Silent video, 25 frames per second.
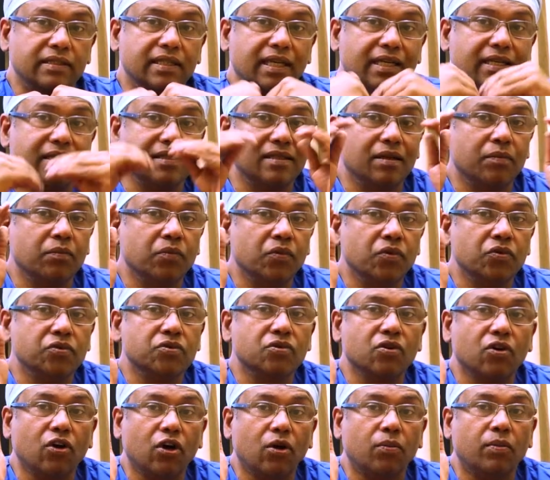That is the
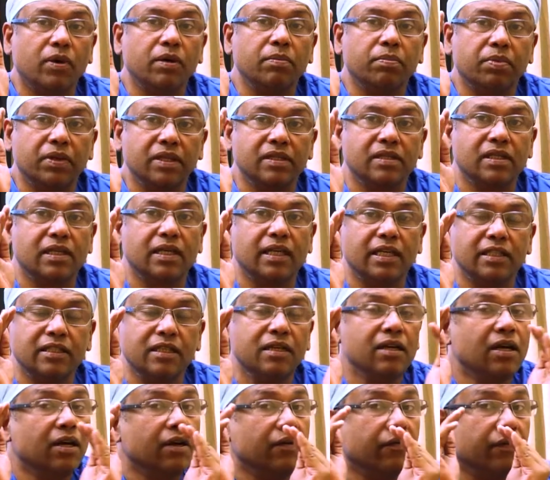most common presentation.